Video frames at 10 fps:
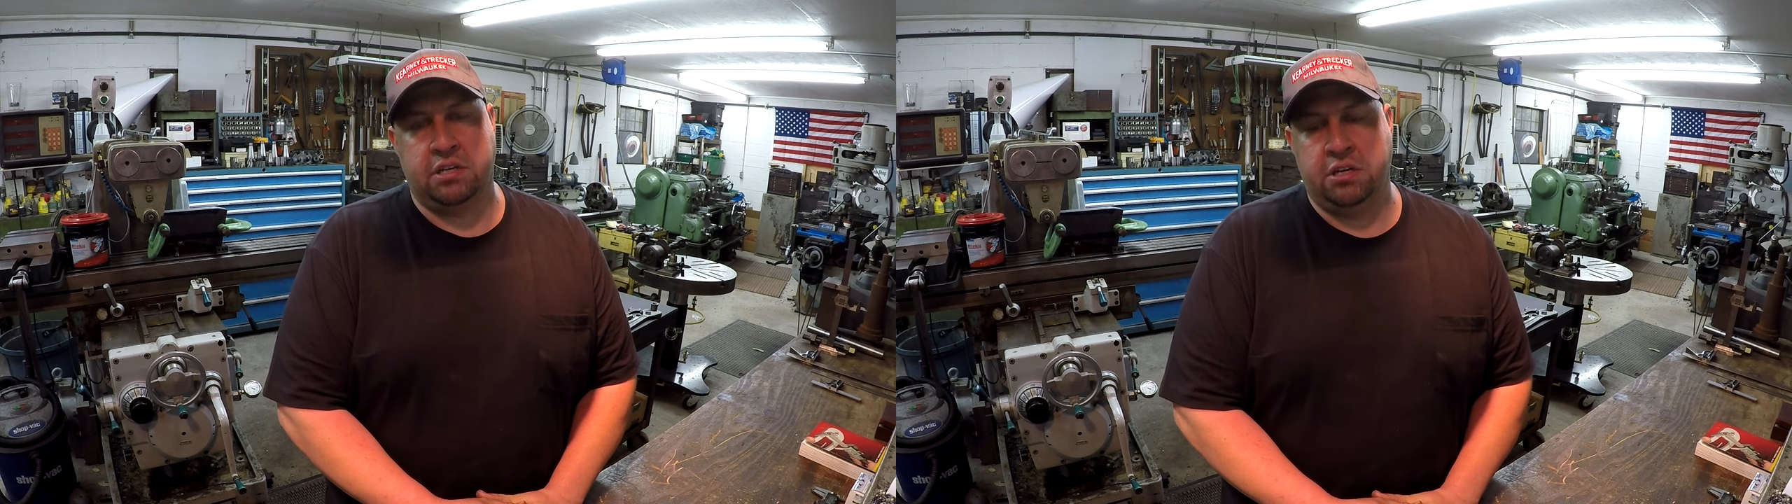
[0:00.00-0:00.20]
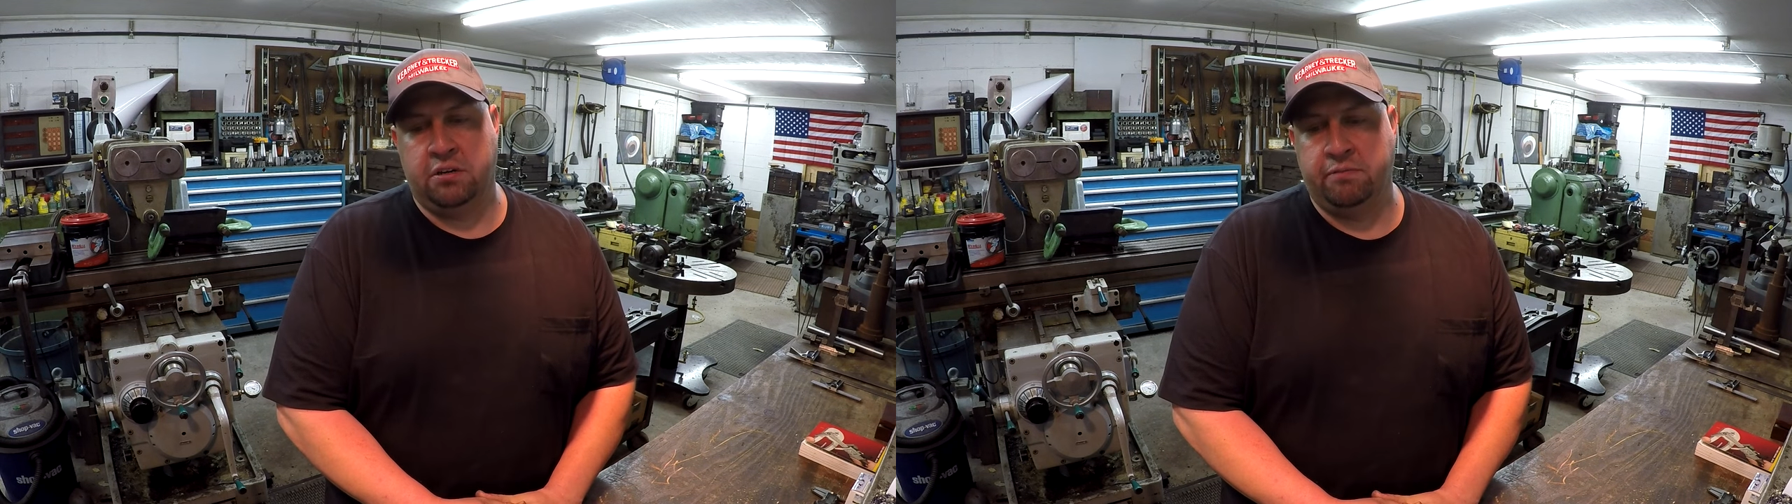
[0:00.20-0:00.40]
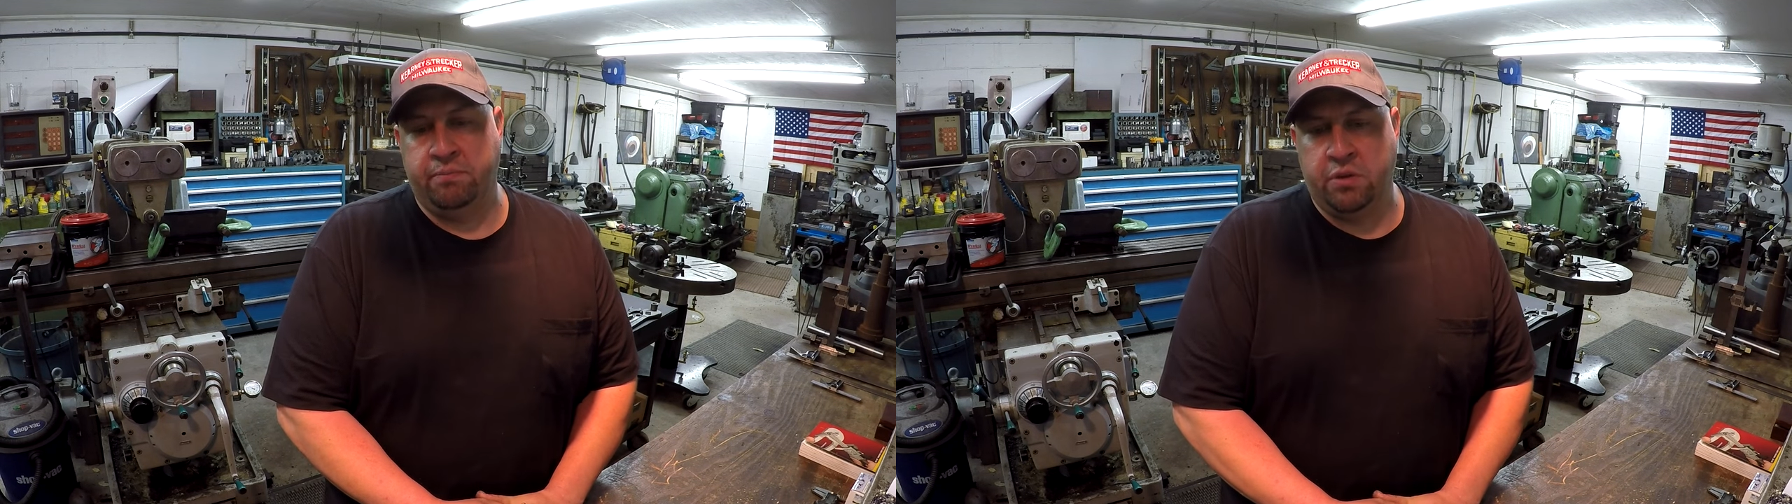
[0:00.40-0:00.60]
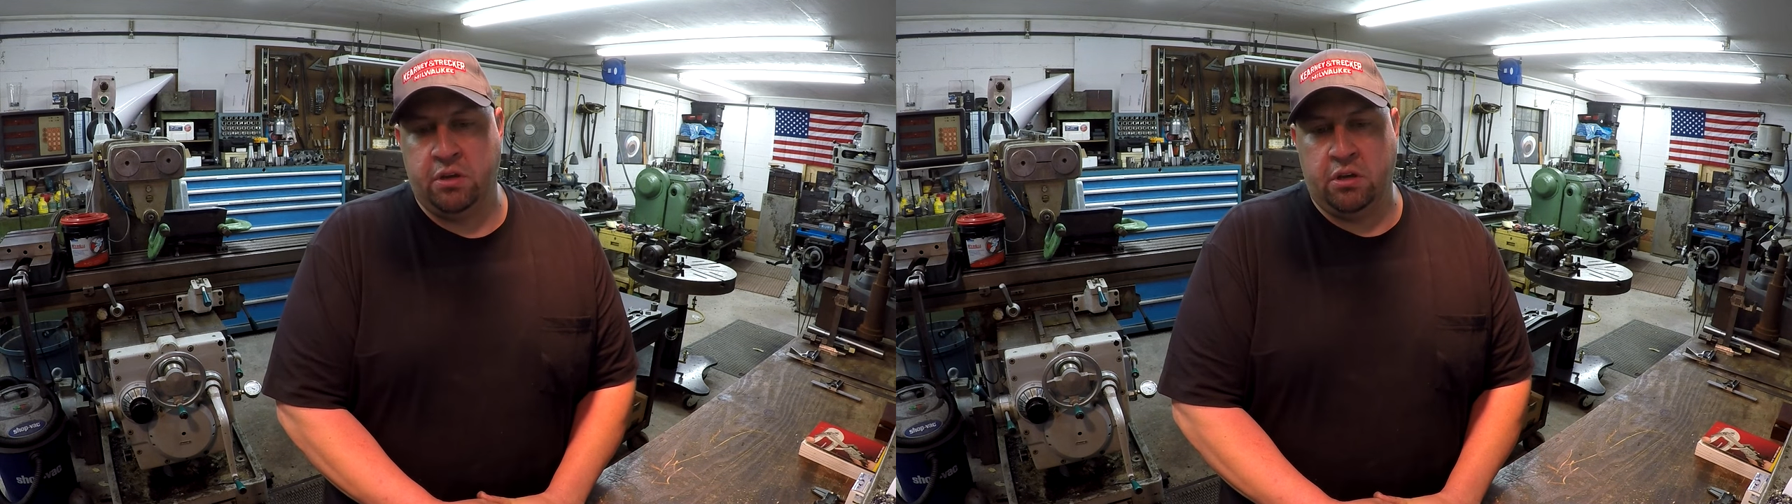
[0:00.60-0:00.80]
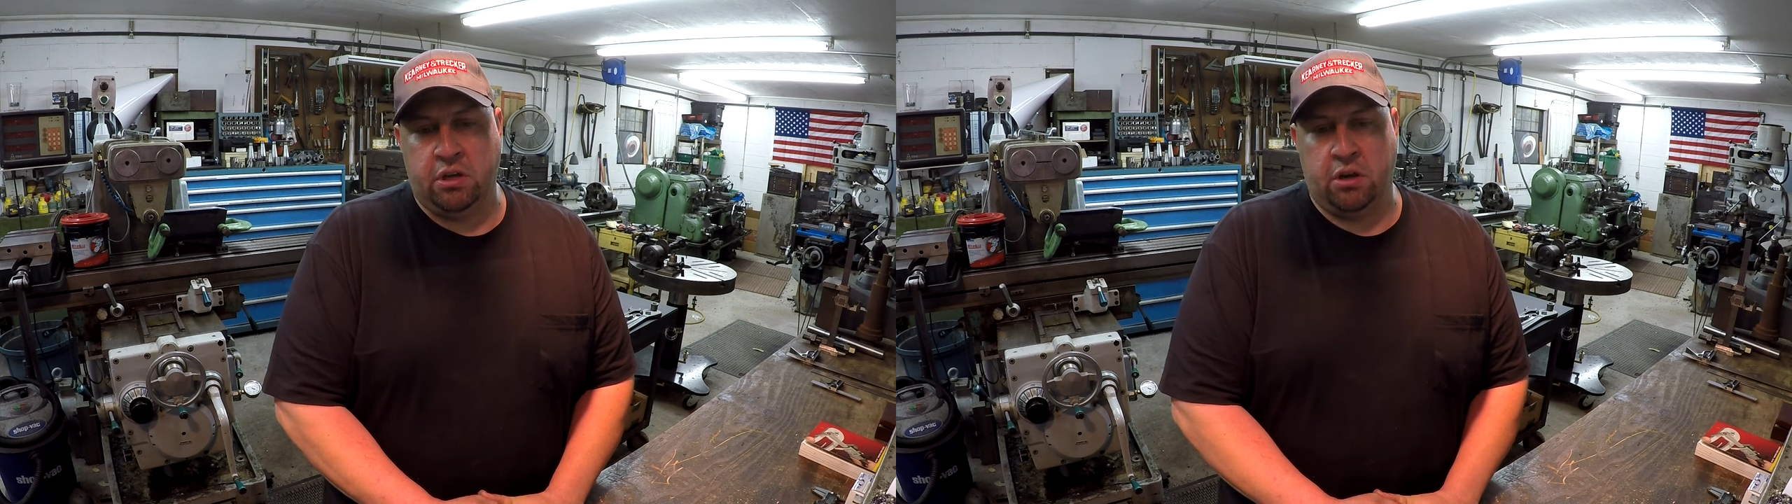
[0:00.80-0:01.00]
give.
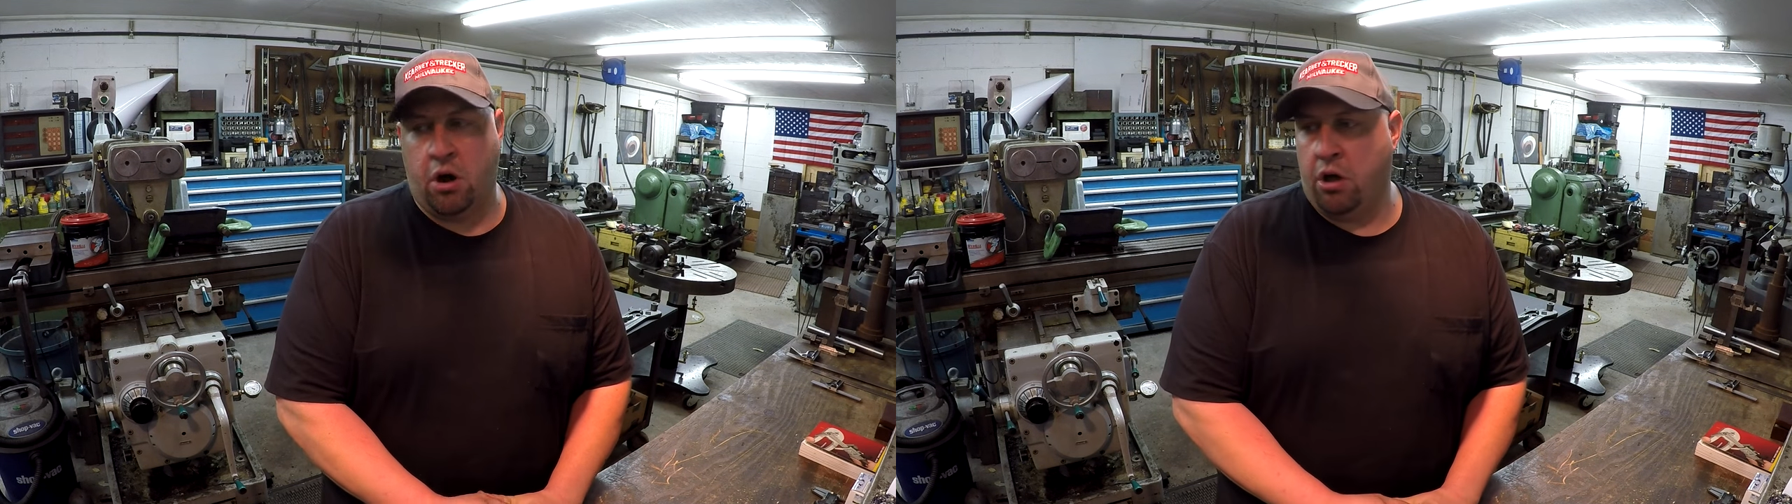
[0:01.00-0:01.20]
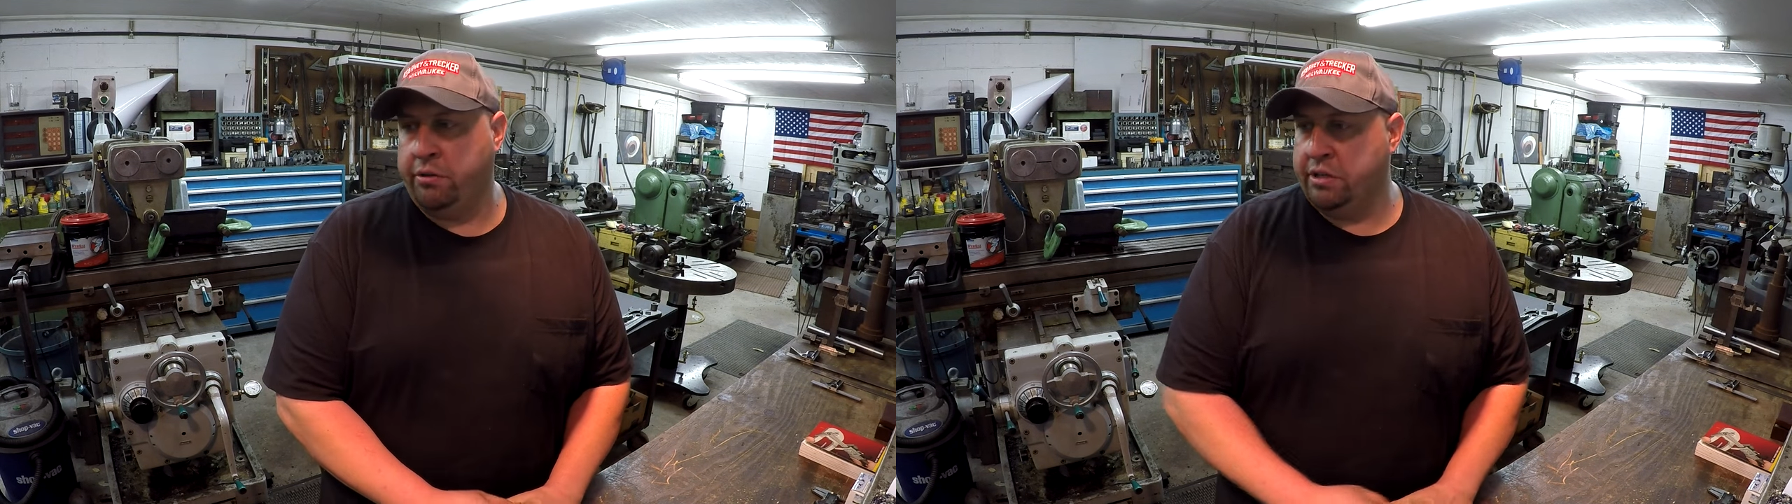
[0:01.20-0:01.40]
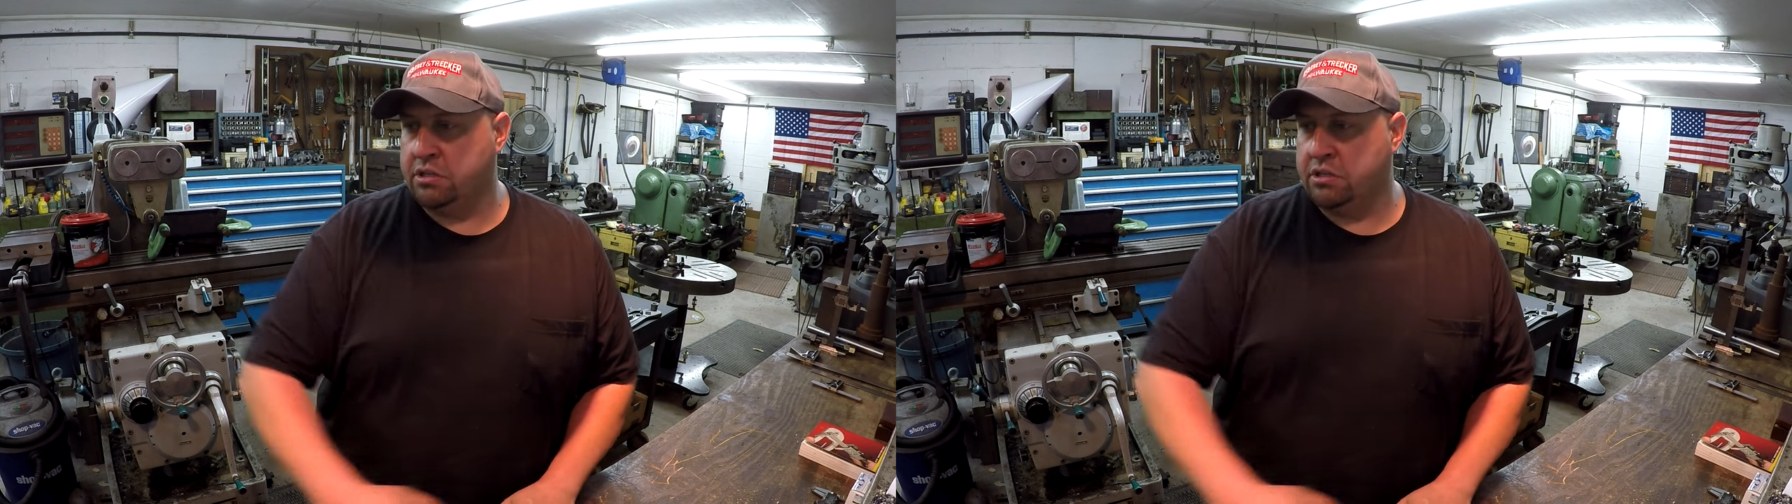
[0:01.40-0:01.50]
You know,